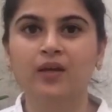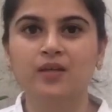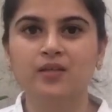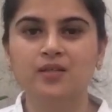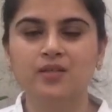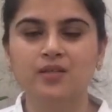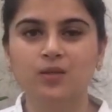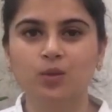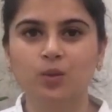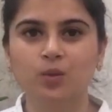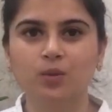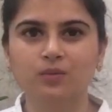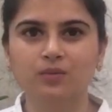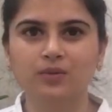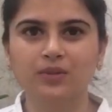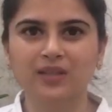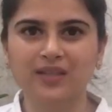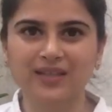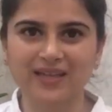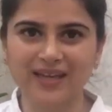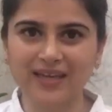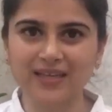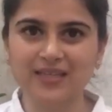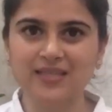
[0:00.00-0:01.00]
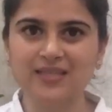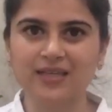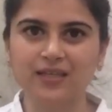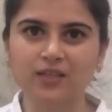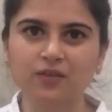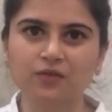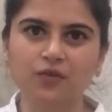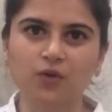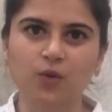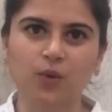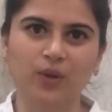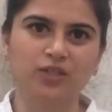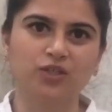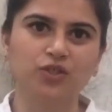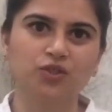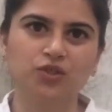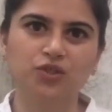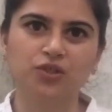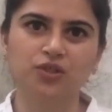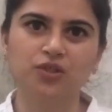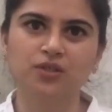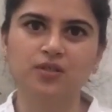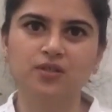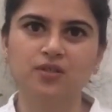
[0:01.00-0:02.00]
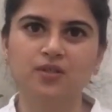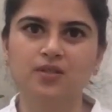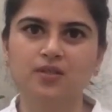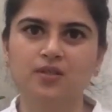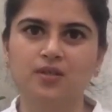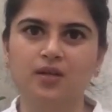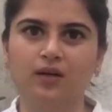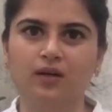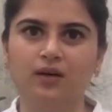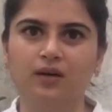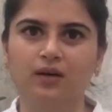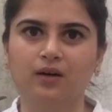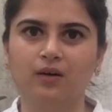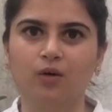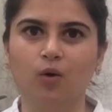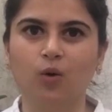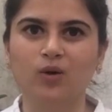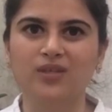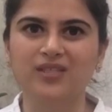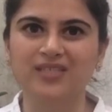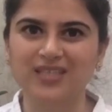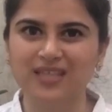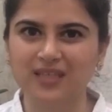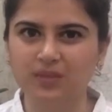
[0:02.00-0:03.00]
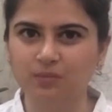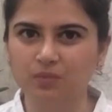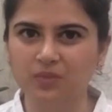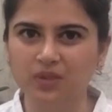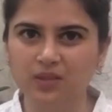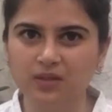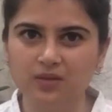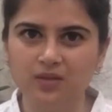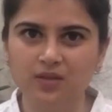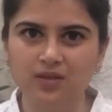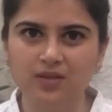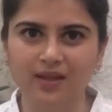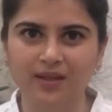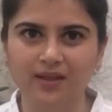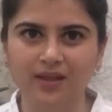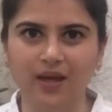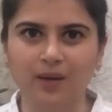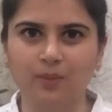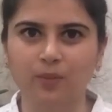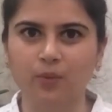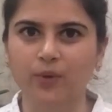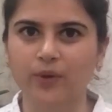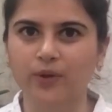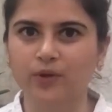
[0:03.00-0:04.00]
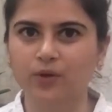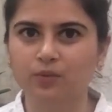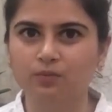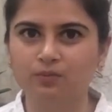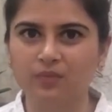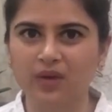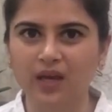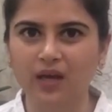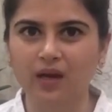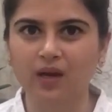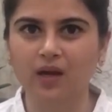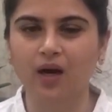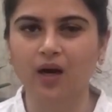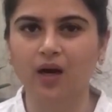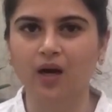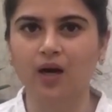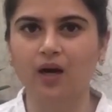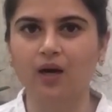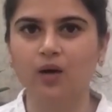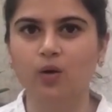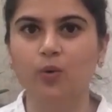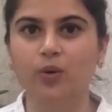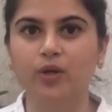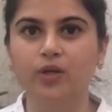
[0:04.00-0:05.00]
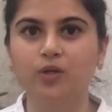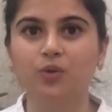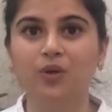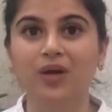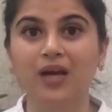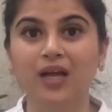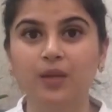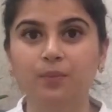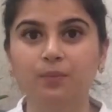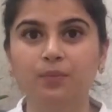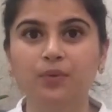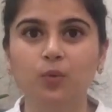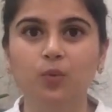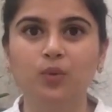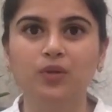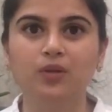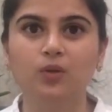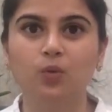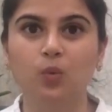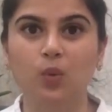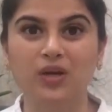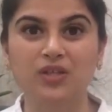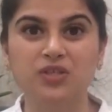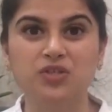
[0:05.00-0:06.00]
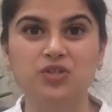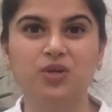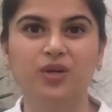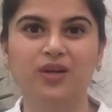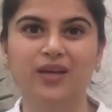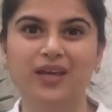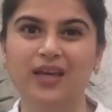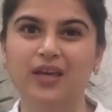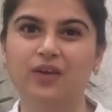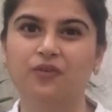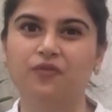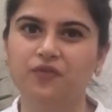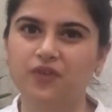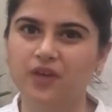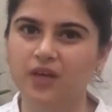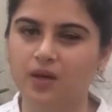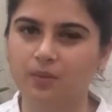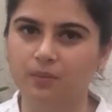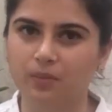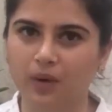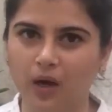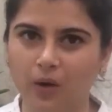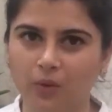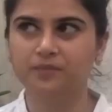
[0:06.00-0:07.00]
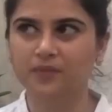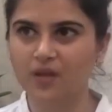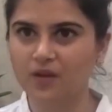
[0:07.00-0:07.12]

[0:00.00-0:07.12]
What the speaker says: So the next set of questions or statements that I'm going to make are going to help you with the ones you're iffy about.